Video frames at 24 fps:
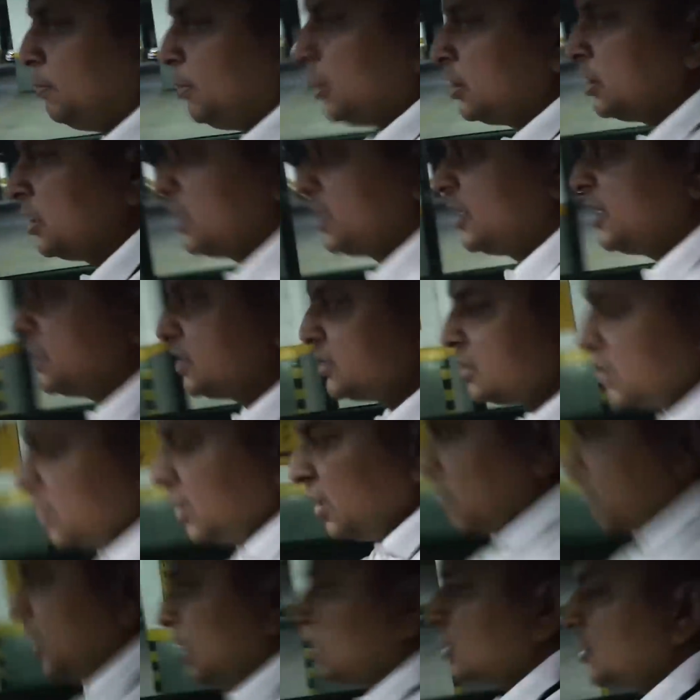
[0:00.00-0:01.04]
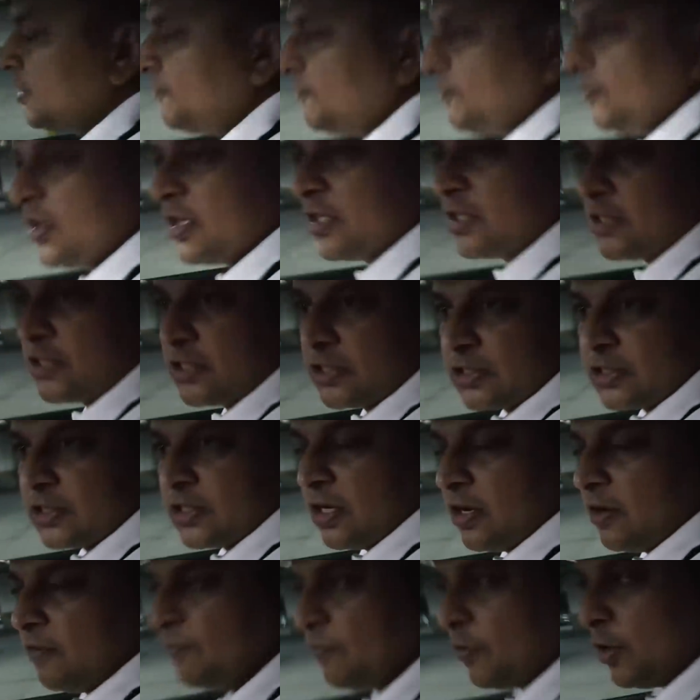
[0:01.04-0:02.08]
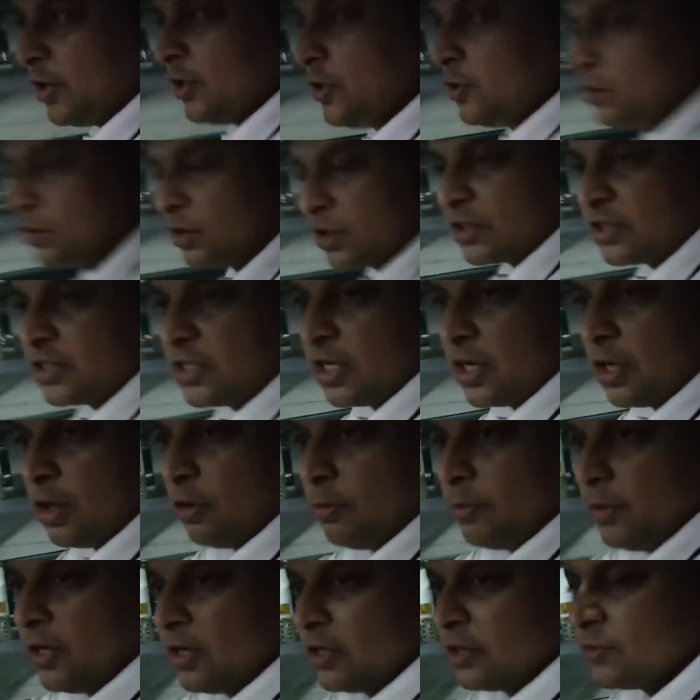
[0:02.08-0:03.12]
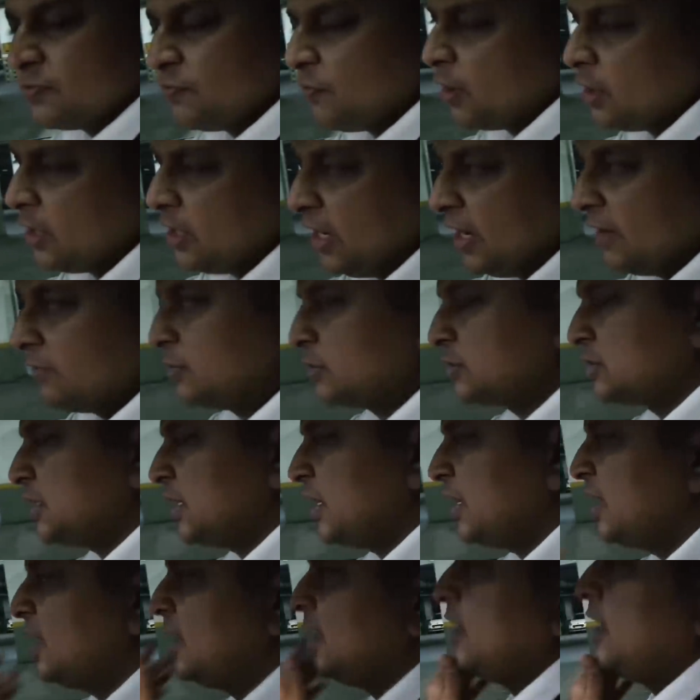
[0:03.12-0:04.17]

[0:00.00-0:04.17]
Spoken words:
bother is the first 40 to 60 kilometers, 40 I would say,